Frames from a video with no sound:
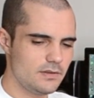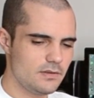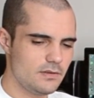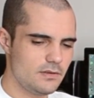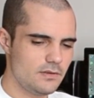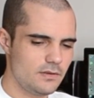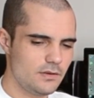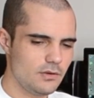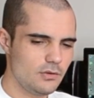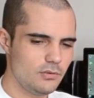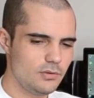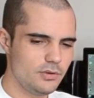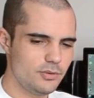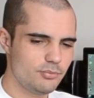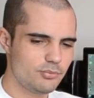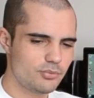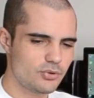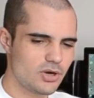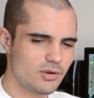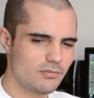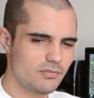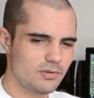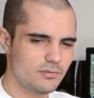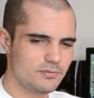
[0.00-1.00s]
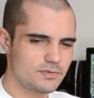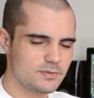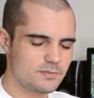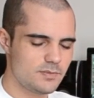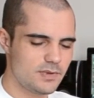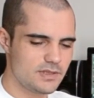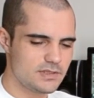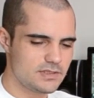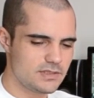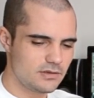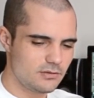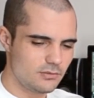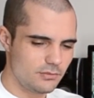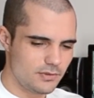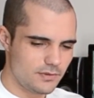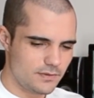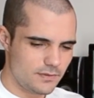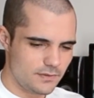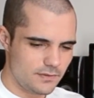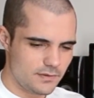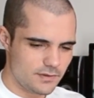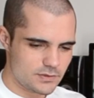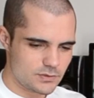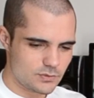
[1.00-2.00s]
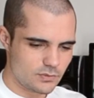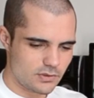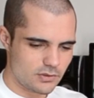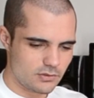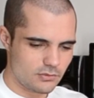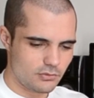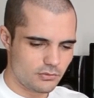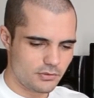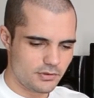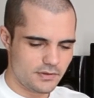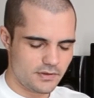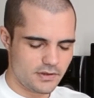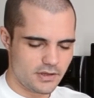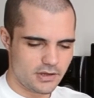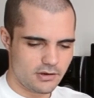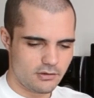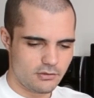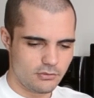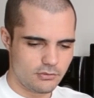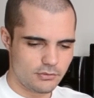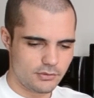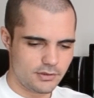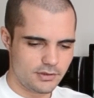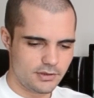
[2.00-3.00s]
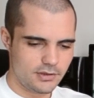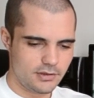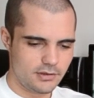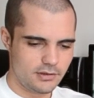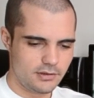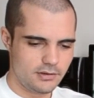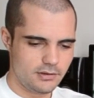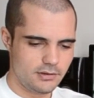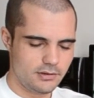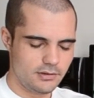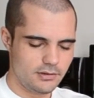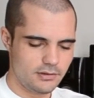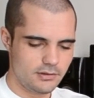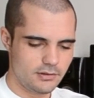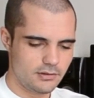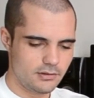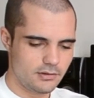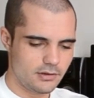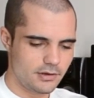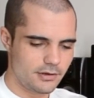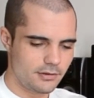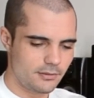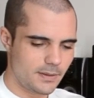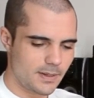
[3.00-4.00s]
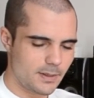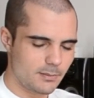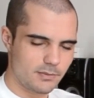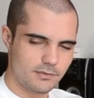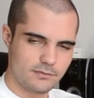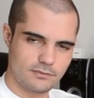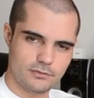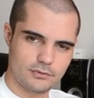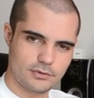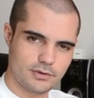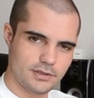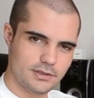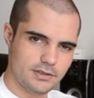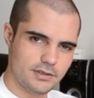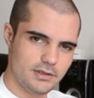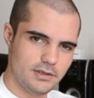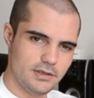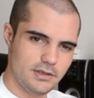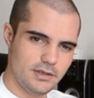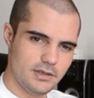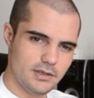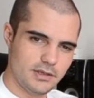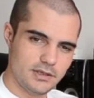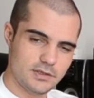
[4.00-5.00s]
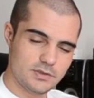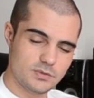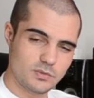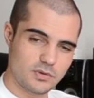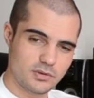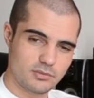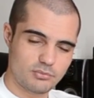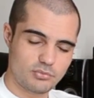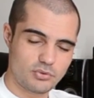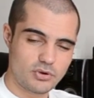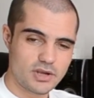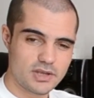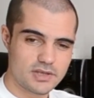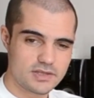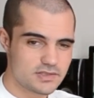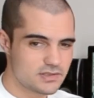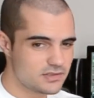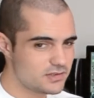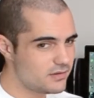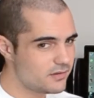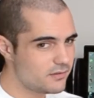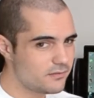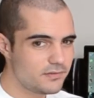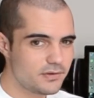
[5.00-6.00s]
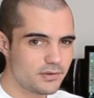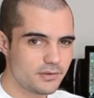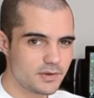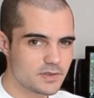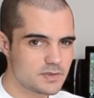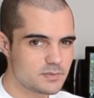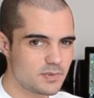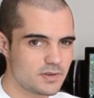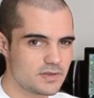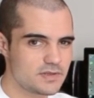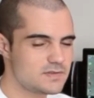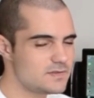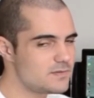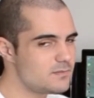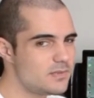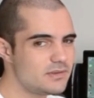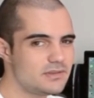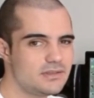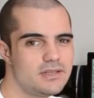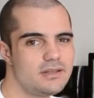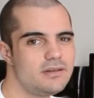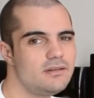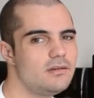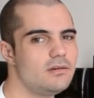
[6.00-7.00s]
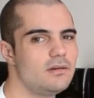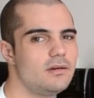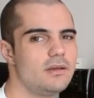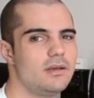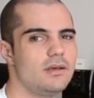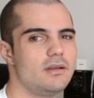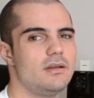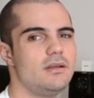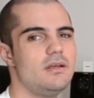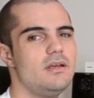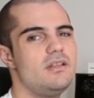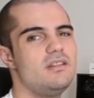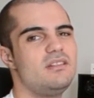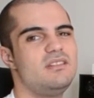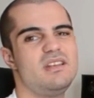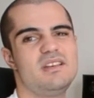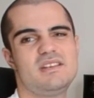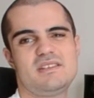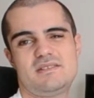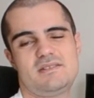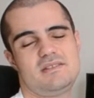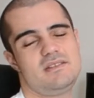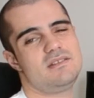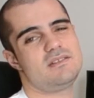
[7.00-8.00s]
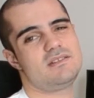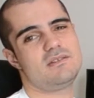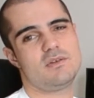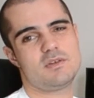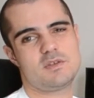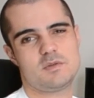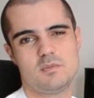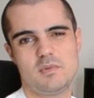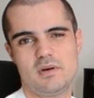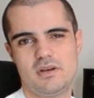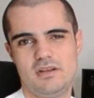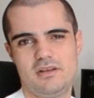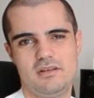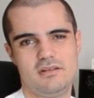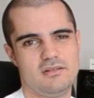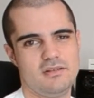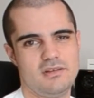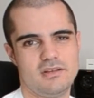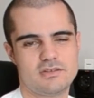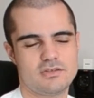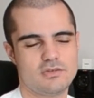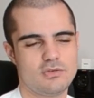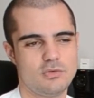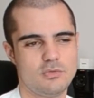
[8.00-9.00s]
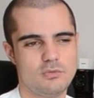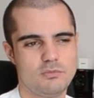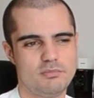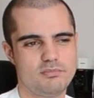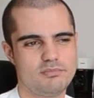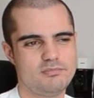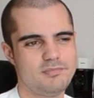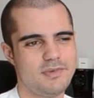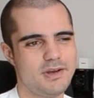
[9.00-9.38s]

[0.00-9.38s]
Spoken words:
The only problems basically with this one or the Ironclad before it is one, price. They're very expensive, but then again, nice things cost money. So